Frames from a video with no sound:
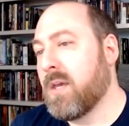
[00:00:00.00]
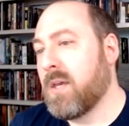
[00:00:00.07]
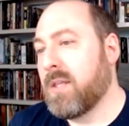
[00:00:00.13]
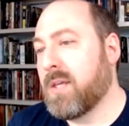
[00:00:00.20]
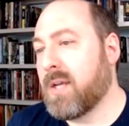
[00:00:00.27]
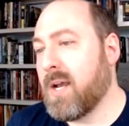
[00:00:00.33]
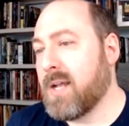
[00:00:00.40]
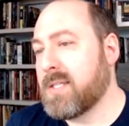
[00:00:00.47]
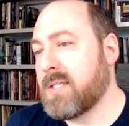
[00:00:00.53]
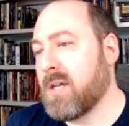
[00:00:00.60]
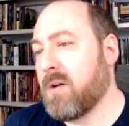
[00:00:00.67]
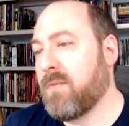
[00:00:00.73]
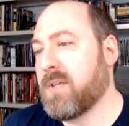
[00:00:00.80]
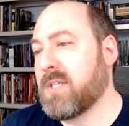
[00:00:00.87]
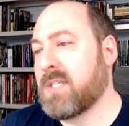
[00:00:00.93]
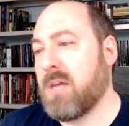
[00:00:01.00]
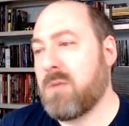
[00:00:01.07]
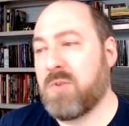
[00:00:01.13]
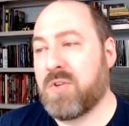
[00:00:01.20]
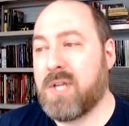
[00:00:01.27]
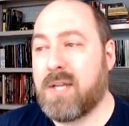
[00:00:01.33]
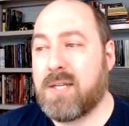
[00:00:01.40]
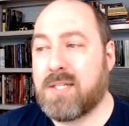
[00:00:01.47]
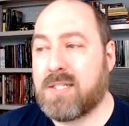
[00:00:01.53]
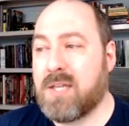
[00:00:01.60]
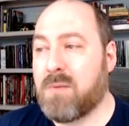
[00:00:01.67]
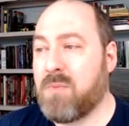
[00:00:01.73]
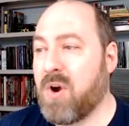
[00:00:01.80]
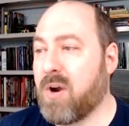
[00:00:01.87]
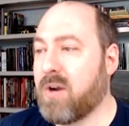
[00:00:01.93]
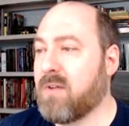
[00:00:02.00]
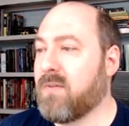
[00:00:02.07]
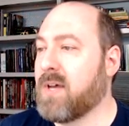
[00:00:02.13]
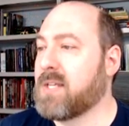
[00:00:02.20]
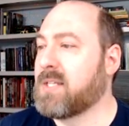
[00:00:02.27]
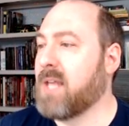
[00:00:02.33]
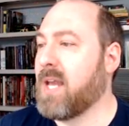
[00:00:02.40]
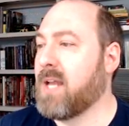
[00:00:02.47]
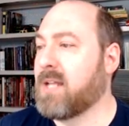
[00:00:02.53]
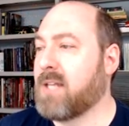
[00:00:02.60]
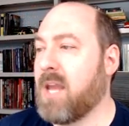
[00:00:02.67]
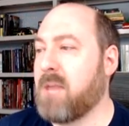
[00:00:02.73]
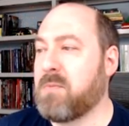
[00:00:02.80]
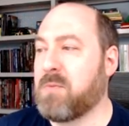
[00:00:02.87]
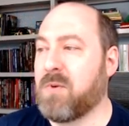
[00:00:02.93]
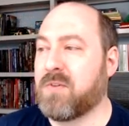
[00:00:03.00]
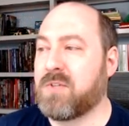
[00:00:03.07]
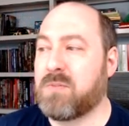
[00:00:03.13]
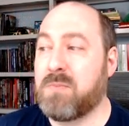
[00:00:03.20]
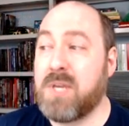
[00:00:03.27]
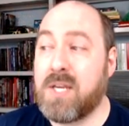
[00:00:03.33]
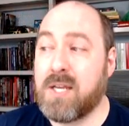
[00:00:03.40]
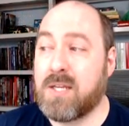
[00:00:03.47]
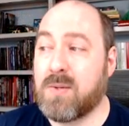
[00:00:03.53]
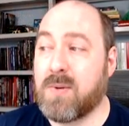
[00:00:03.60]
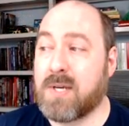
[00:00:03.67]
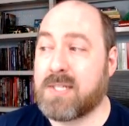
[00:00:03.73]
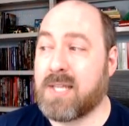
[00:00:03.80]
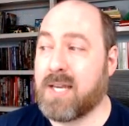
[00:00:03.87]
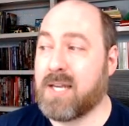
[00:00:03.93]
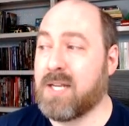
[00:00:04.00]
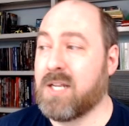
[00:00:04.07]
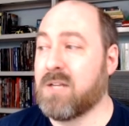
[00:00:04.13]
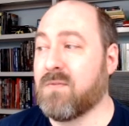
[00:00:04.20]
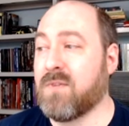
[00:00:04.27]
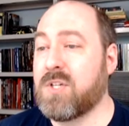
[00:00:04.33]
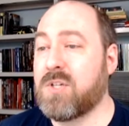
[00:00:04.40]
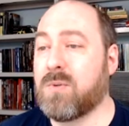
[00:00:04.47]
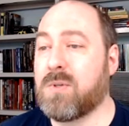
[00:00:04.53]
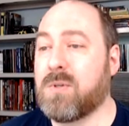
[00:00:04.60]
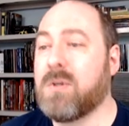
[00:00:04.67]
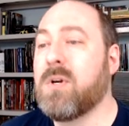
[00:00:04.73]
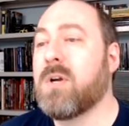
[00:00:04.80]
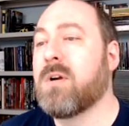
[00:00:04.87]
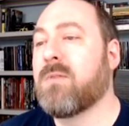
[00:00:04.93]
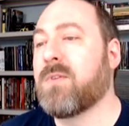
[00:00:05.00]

The God self is simultaneously a part of us and capable of speaking to us like an individual.